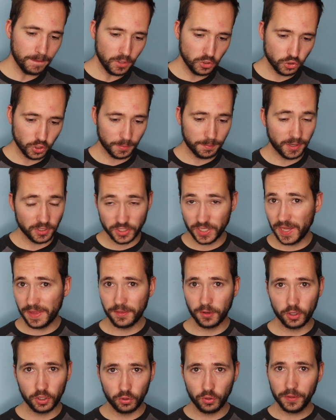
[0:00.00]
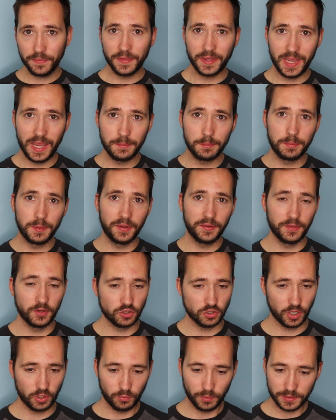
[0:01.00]
Truck buyers, again, they're going to look at the capability of the
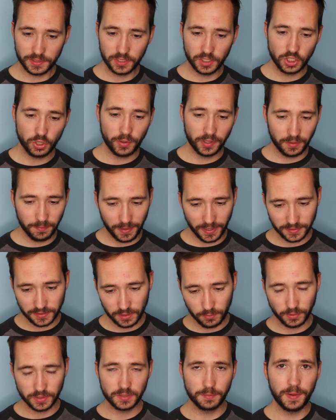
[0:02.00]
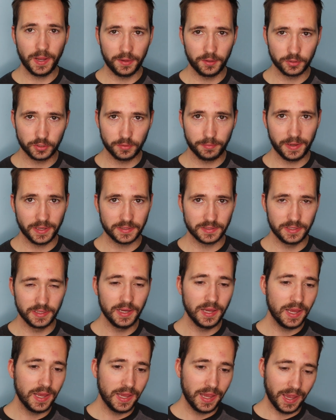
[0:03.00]
truck. What's the towing capacity? What's the payload capacity?
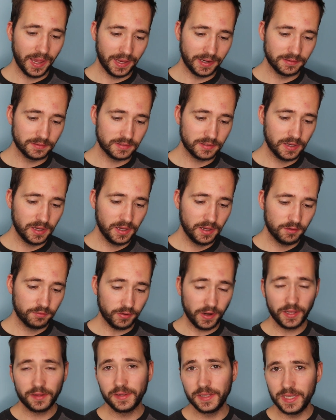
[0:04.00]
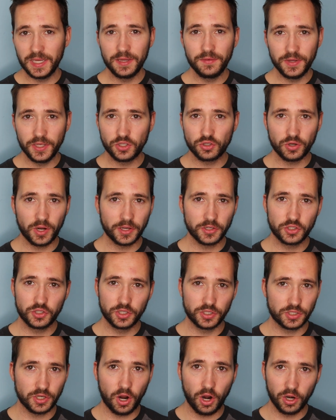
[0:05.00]
And frankly, EV trucks
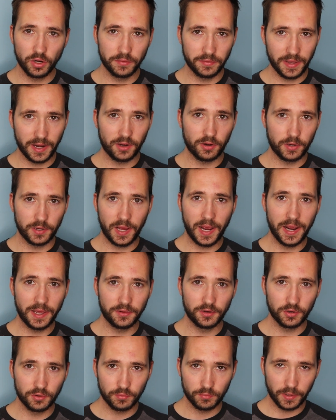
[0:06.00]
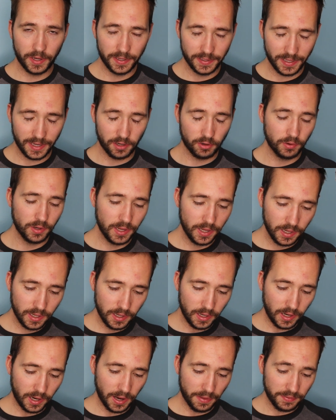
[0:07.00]
just aren't there on either right now.
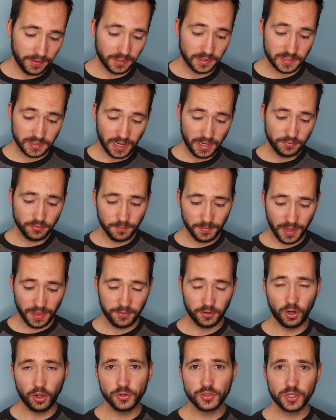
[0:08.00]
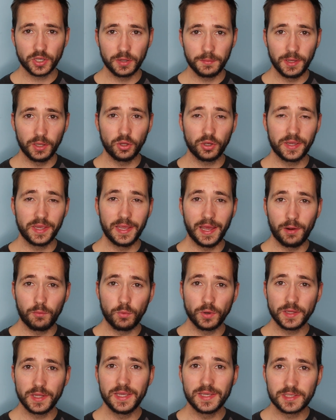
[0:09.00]
And then aside from that, they're also going to be looking at
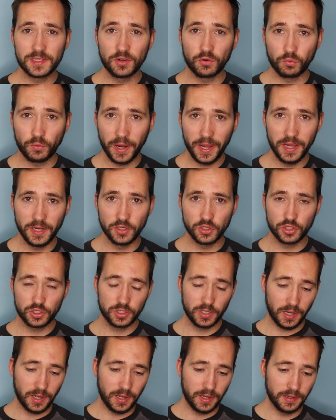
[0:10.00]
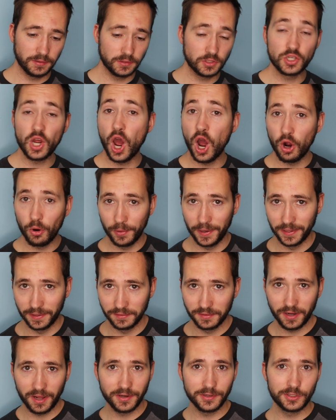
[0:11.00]
what is the range
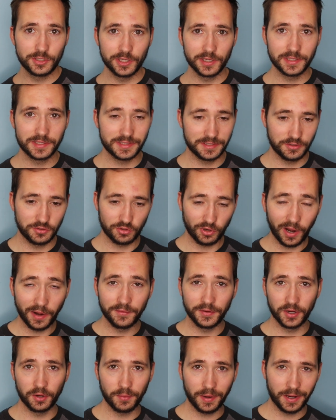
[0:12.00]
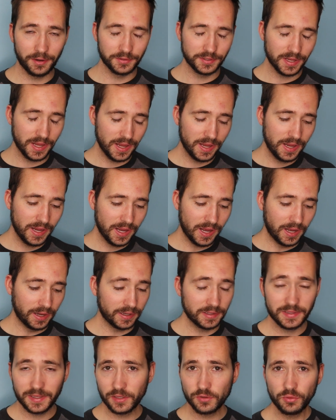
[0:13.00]
towing, not just driving around.
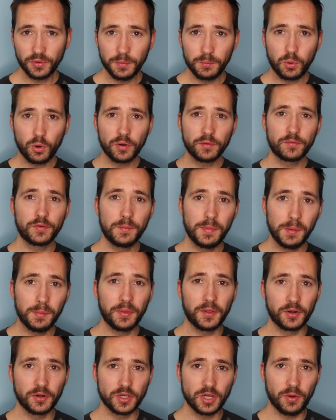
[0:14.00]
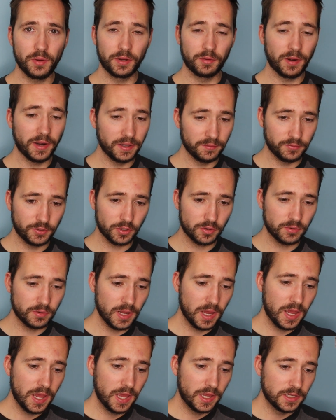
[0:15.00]
Because that's really important for people that are towing, right? If you're,
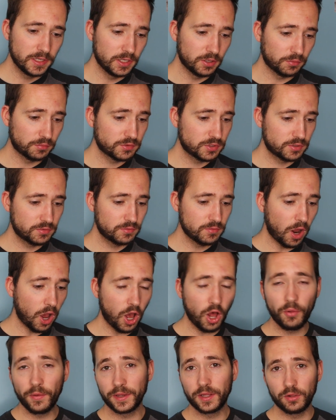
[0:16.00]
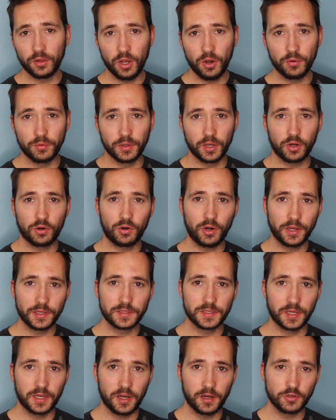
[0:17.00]
you know, hauling a load
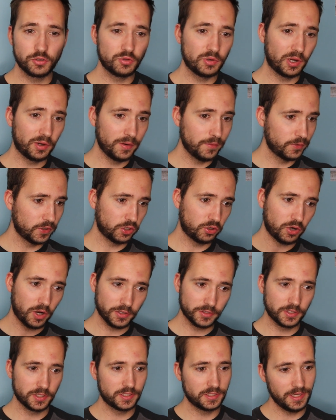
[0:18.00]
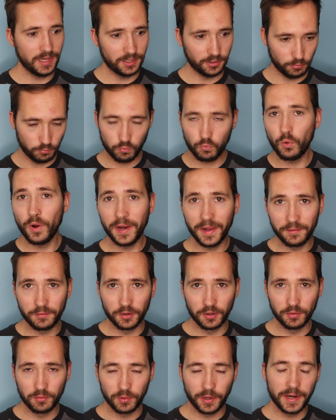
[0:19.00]
across the country or even across the state or
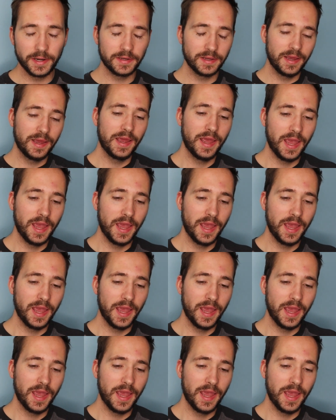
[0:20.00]
whatever, right?